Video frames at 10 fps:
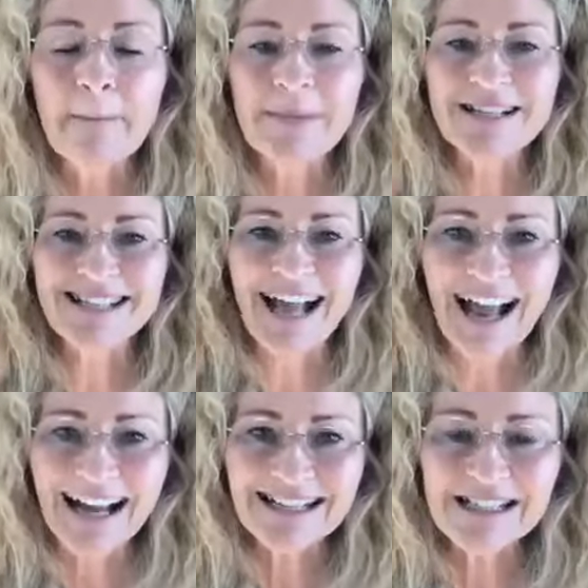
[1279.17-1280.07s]
But to
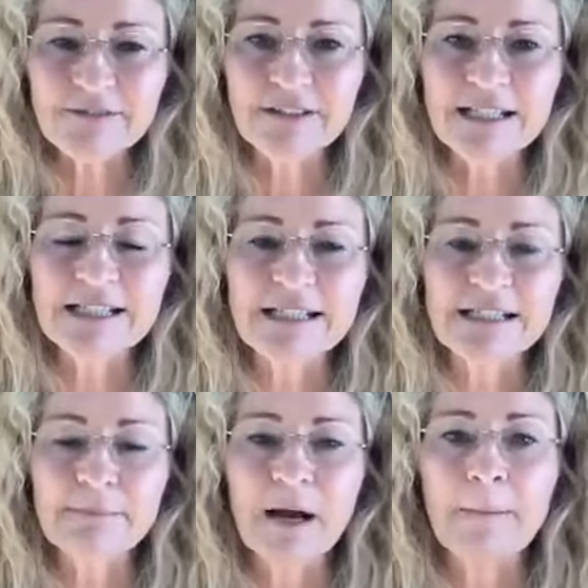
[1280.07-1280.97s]
activate it,
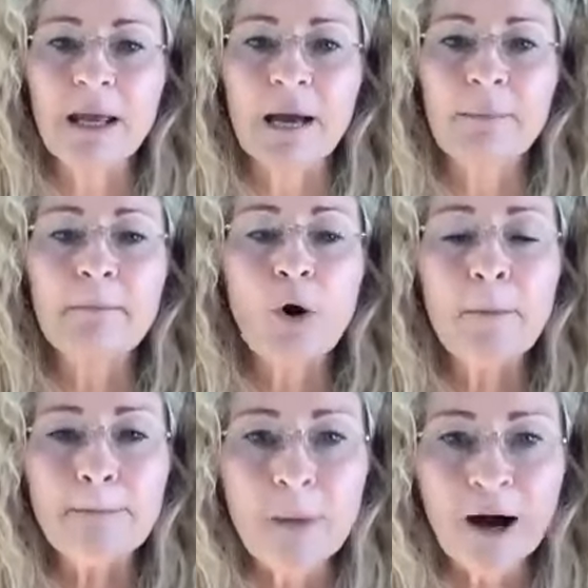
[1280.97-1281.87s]
it's about becoming
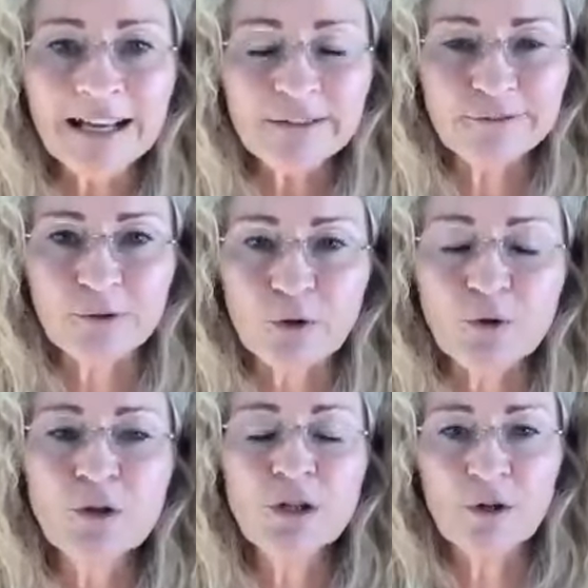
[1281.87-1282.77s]
more mindful